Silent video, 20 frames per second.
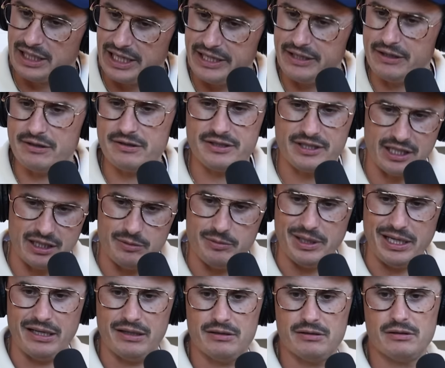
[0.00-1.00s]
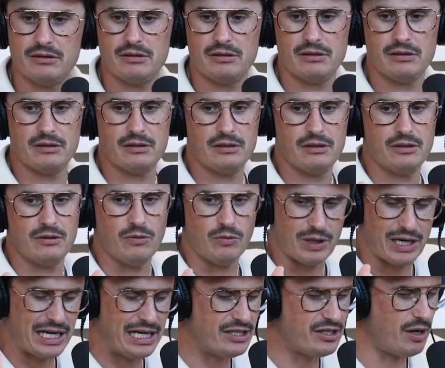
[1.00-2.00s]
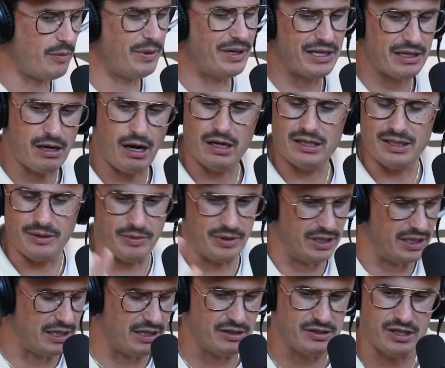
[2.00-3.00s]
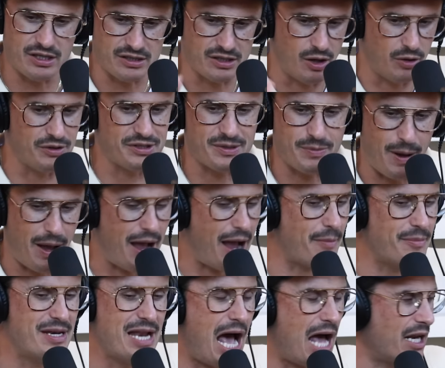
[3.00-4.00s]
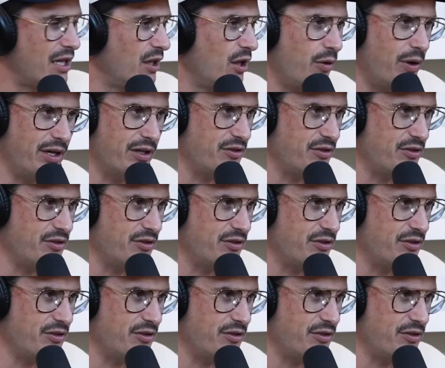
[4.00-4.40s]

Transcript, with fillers: Leaners, hear me. We're gonna jump into content, but just know this about I'm not a low